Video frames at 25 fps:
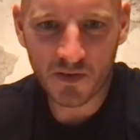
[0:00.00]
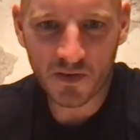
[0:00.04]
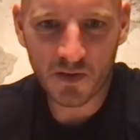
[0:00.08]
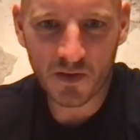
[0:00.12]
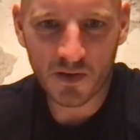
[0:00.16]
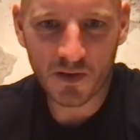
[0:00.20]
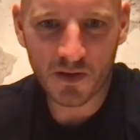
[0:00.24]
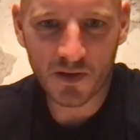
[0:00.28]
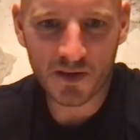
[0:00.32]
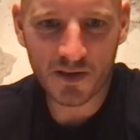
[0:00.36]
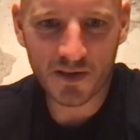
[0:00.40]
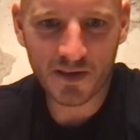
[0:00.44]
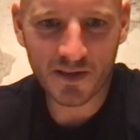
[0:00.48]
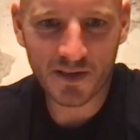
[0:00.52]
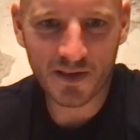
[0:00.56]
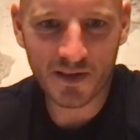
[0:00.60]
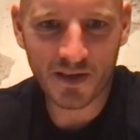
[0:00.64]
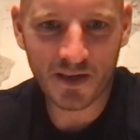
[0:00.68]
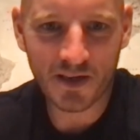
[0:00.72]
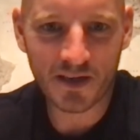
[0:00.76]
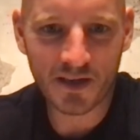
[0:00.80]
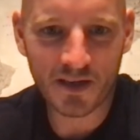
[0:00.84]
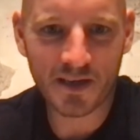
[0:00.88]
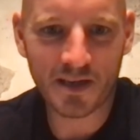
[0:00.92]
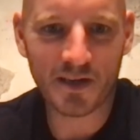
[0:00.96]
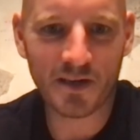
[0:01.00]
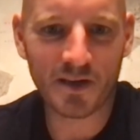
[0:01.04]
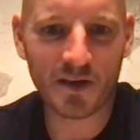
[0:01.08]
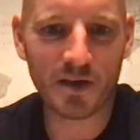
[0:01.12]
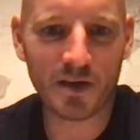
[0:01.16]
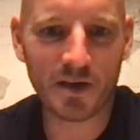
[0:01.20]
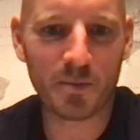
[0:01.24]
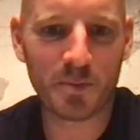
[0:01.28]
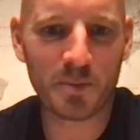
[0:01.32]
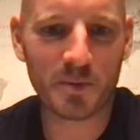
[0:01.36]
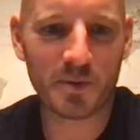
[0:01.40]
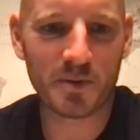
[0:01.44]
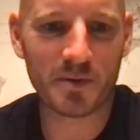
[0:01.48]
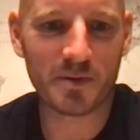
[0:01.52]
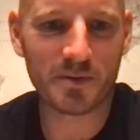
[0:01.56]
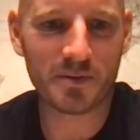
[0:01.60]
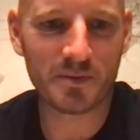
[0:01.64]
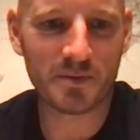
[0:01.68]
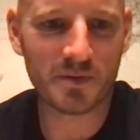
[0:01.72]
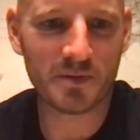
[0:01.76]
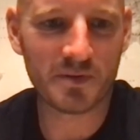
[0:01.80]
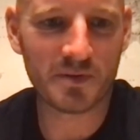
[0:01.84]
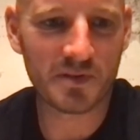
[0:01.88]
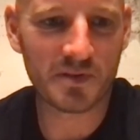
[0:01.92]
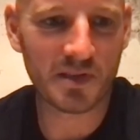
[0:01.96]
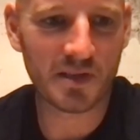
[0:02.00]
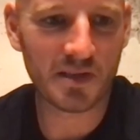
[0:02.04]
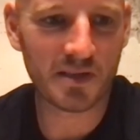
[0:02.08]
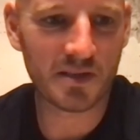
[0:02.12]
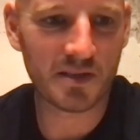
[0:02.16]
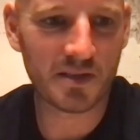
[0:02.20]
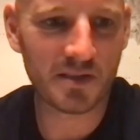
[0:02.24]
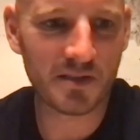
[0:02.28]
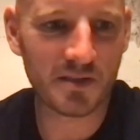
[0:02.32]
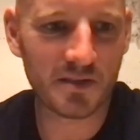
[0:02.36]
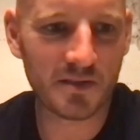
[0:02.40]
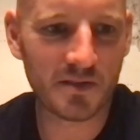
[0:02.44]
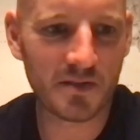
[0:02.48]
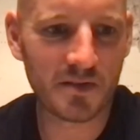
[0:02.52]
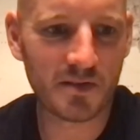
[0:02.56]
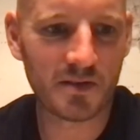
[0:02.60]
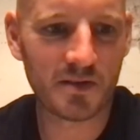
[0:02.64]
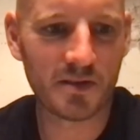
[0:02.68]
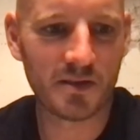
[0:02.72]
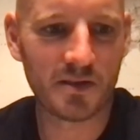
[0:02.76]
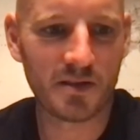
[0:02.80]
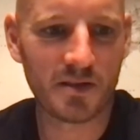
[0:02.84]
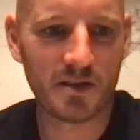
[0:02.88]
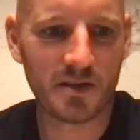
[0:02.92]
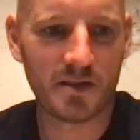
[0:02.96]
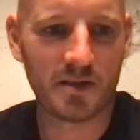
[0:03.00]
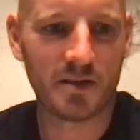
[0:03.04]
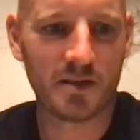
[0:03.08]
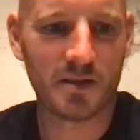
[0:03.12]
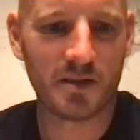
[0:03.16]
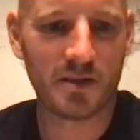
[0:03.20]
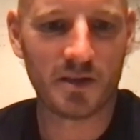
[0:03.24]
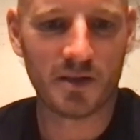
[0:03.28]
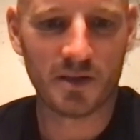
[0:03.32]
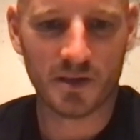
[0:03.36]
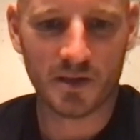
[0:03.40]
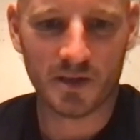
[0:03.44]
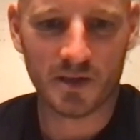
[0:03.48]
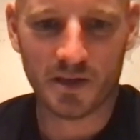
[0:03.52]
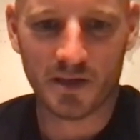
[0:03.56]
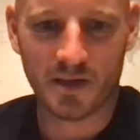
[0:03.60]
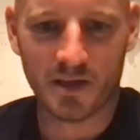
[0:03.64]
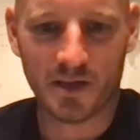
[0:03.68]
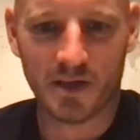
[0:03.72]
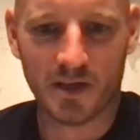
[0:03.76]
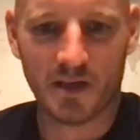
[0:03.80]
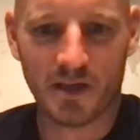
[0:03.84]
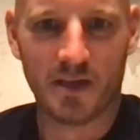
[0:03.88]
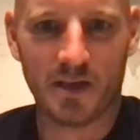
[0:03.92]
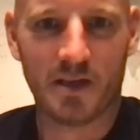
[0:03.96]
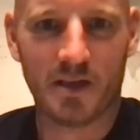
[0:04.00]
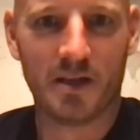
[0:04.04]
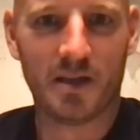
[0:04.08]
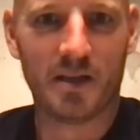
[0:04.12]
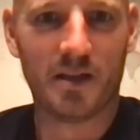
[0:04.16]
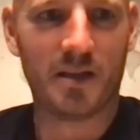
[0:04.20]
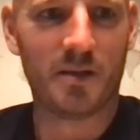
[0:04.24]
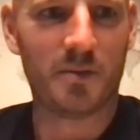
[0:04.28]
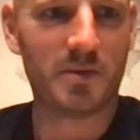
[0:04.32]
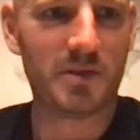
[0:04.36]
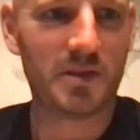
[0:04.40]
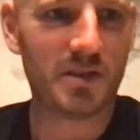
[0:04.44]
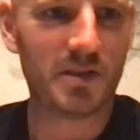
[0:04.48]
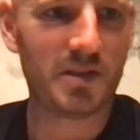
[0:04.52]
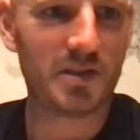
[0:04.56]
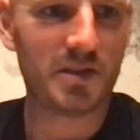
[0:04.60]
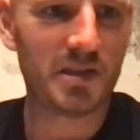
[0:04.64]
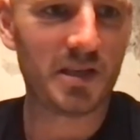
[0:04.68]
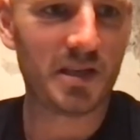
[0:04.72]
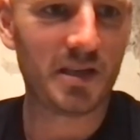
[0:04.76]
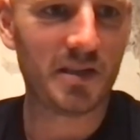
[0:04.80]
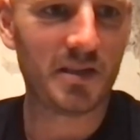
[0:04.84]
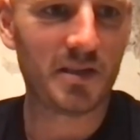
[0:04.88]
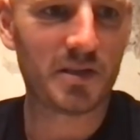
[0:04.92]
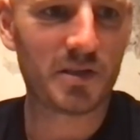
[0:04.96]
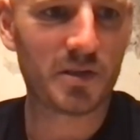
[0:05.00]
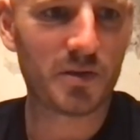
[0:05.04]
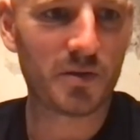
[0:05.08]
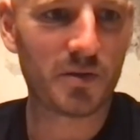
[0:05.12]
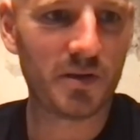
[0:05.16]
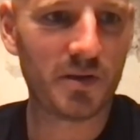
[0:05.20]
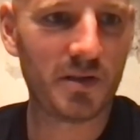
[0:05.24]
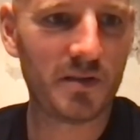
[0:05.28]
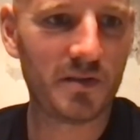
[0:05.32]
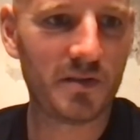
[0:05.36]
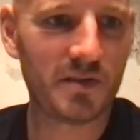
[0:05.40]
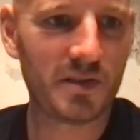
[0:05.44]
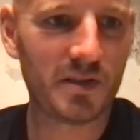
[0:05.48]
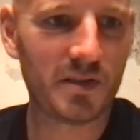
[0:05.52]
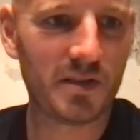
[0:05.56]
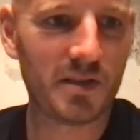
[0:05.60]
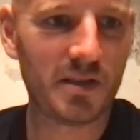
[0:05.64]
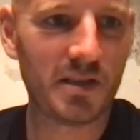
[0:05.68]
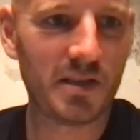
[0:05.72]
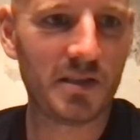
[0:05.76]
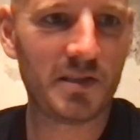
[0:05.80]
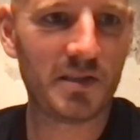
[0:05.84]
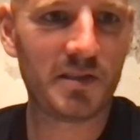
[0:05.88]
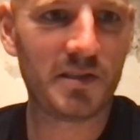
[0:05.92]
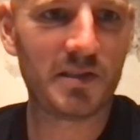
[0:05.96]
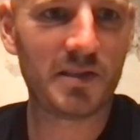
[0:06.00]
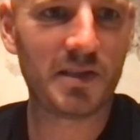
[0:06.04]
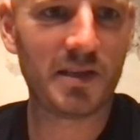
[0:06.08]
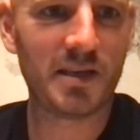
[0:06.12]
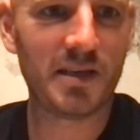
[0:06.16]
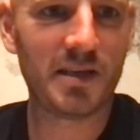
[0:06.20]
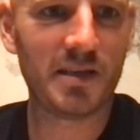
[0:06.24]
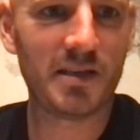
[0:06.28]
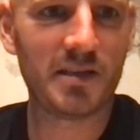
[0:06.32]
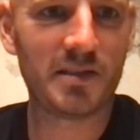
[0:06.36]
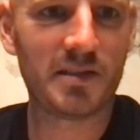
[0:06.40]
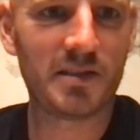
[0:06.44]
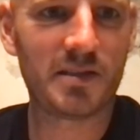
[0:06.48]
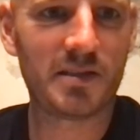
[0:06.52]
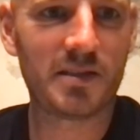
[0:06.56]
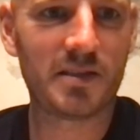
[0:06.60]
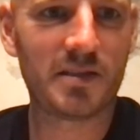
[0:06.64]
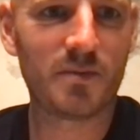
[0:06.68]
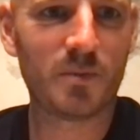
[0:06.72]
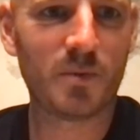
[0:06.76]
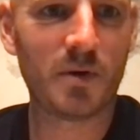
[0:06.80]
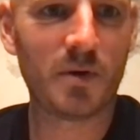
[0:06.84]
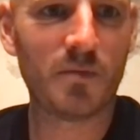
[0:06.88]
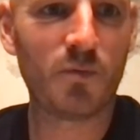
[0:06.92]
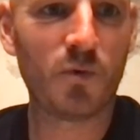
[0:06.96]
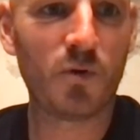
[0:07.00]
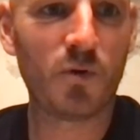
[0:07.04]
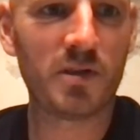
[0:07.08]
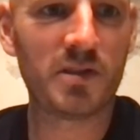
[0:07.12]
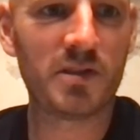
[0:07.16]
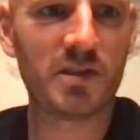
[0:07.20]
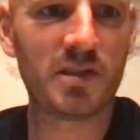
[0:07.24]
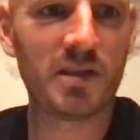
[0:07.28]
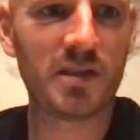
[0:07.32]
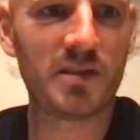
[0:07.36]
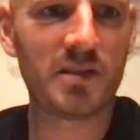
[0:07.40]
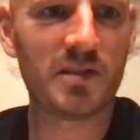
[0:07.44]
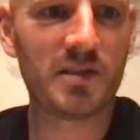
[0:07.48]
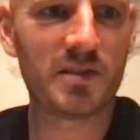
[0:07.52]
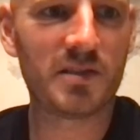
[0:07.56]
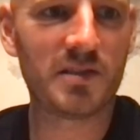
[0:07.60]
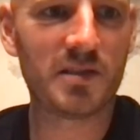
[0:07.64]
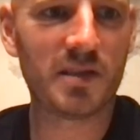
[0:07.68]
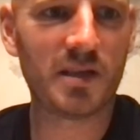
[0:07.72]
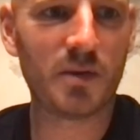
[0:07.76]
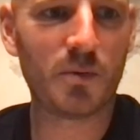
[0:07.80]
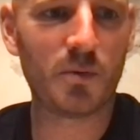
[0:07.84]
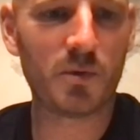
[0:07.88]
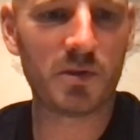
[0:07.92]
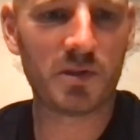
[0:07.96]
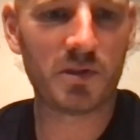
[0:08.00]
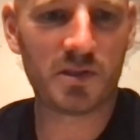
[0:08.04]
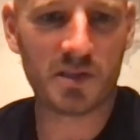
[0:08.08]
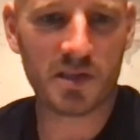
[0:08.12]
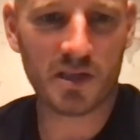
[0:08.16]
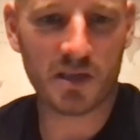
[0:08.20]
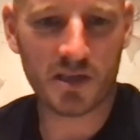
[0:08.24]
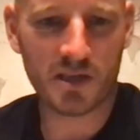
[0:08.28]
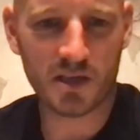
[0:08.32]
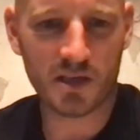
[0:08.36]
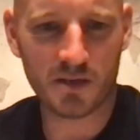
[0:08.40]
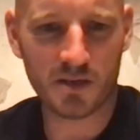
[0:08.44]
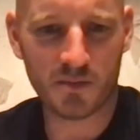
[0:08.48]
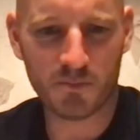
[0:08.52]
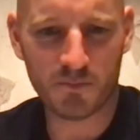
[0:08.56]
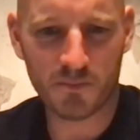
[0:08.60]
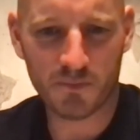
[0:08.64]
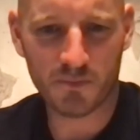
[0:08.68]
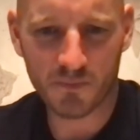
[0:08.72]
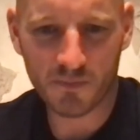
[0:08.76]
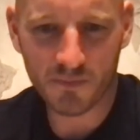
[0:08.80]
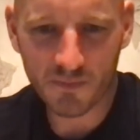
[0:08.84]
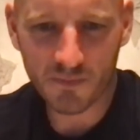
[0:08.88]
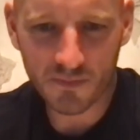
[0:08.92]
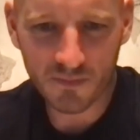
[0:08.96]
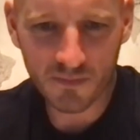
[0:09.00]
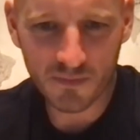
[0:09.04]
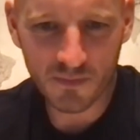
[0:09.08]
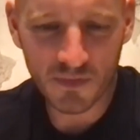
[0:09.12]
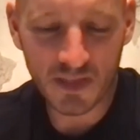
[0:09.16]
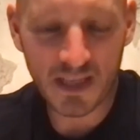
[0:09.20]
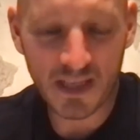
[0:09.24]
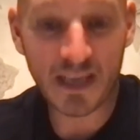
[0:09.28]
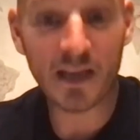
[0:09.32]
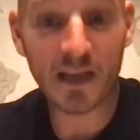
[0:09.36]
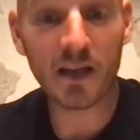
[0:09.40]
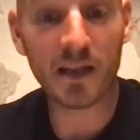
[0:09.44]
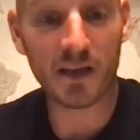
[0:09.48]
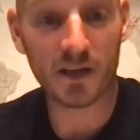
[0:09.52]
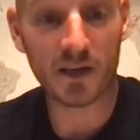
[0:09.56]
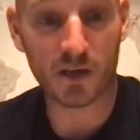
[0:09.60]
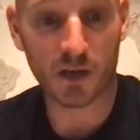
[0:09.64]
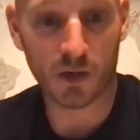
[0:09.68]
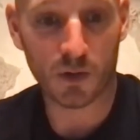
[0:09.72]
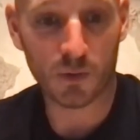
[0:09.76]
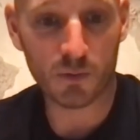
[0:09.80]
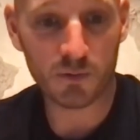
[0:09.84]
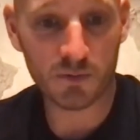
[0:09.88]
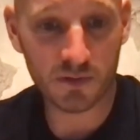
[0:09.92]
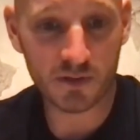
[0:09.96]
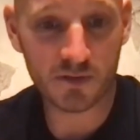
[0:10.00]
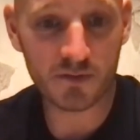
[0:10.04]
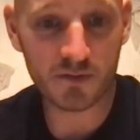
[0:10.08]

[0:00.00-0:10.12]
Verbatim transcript: Look, I get it up. One second. Let me just share the screen. So this is when Roy says it was um, nearly a goal.